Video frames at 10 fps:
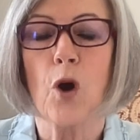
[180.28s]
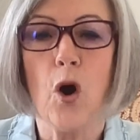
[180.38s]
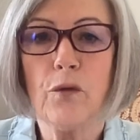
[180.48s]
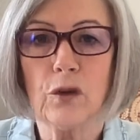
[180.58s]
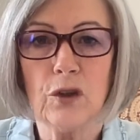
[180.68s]
were
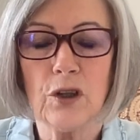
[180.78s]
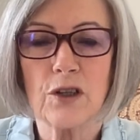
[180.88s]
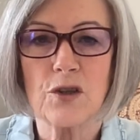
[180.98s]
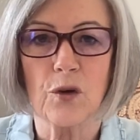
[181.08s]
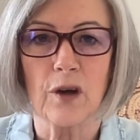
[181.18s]

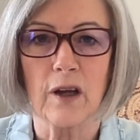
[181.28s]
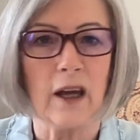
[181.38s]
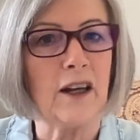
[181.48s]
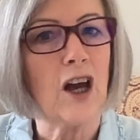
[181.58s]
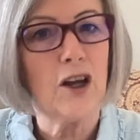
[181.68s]
overlooked or a,
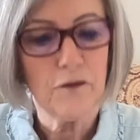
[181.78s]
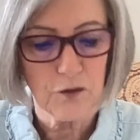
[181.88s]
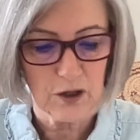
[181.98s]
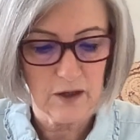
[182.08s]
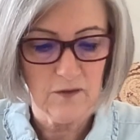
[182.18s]
an
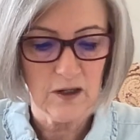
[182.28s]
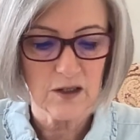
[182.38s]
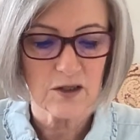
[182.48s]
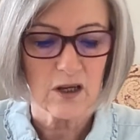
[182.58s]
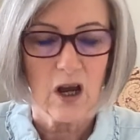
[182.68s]

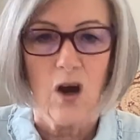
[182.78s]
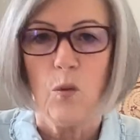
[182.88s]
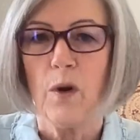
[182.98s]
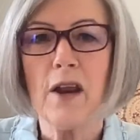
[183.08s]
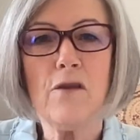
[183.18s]
unforgiveness.
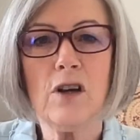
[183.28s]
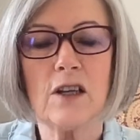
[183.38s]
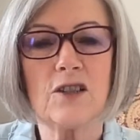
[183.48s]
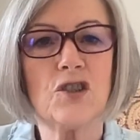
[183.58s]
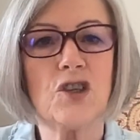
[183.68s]
Whatever it
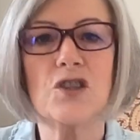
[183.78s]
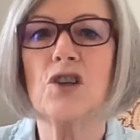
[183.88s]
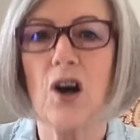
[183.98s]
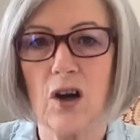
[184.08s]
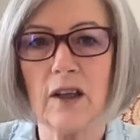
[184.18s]
is, just
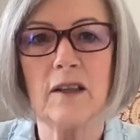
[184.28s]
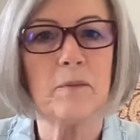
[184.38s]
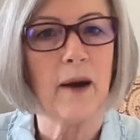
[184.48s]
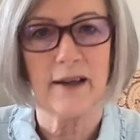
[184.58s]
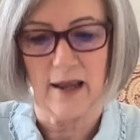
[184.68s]
call it
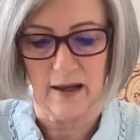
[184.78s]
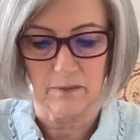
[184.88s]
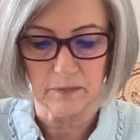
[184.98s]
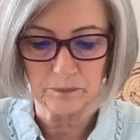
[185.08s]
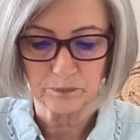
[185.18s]
by
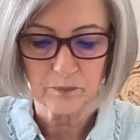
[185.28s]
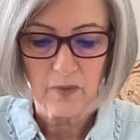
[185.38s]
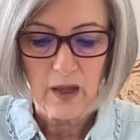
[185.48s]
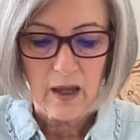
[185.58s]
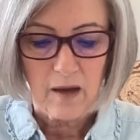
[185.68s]
name.
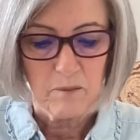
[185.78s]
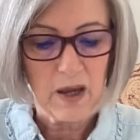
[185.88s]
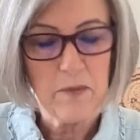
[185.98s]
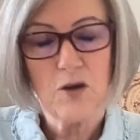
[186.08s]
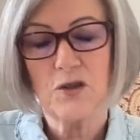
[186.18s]

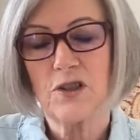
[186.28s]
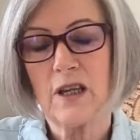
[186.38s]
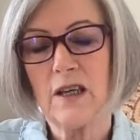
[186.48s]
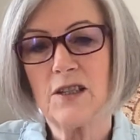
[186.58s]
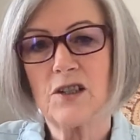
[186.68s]
Maybe your
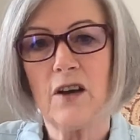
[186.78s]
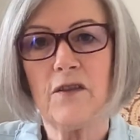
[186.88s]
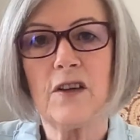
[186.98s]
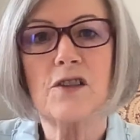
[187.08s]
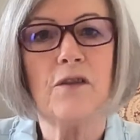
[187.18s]
stinky
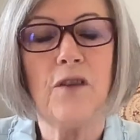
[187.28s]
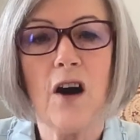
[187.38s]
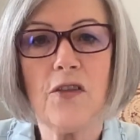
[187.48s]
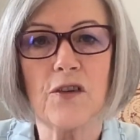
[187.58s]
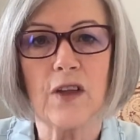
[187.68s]
stuff is a
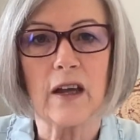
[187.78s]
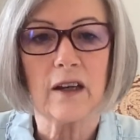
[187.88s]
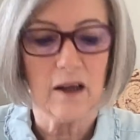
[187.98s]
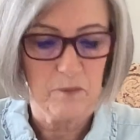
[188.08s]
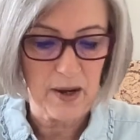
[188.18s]
father
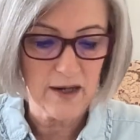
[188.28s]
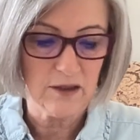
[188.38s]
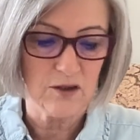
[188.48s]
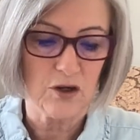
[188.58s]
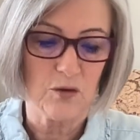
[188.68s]
that
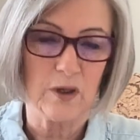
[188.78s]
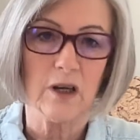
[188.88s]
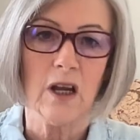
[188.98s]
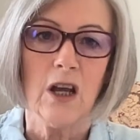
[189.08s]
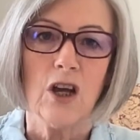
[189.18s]
abandoned you, and
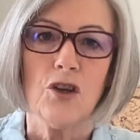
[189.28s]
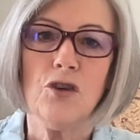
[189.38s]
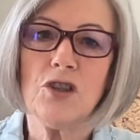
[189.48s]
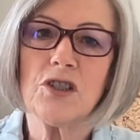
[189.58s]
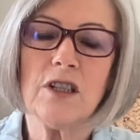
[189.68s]

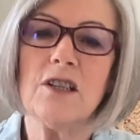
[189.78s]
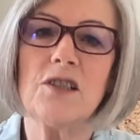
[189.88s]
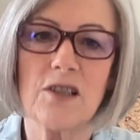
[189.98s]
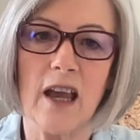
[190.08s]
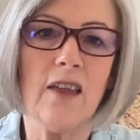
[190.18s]
you just need to
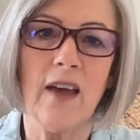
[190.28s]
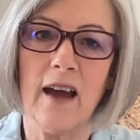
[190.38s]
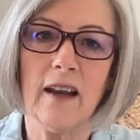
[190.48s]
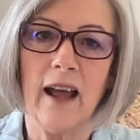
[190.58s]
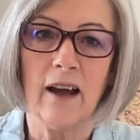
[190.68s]
say
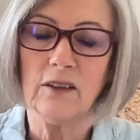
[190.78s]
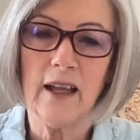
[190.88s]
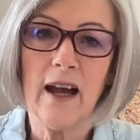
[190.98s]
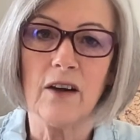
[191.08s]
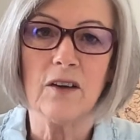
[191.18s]
that out
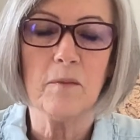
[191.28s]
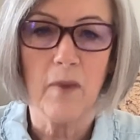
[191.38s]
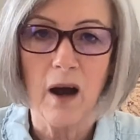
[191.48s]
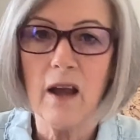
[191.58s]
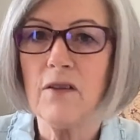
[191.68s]
loud.
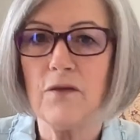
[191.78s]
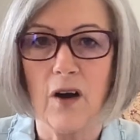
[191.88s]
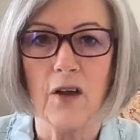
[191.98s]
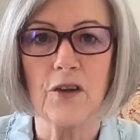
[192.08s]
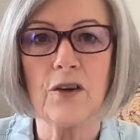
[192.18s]
My
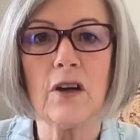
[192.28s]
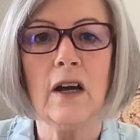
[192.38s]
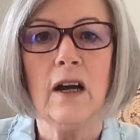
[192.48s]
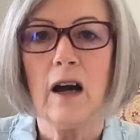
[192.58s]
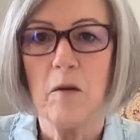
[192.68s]
father
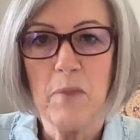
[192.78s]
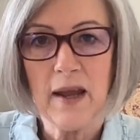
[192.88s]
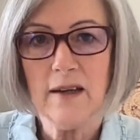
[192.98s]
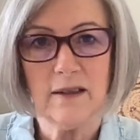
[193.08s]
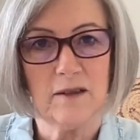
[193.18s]

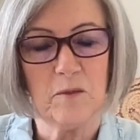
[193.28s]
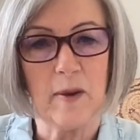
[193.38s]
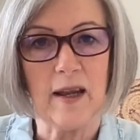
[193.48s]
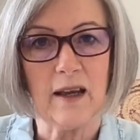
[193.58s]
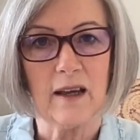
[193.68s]
abandoned
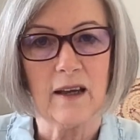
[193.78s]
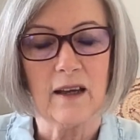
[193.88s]
me.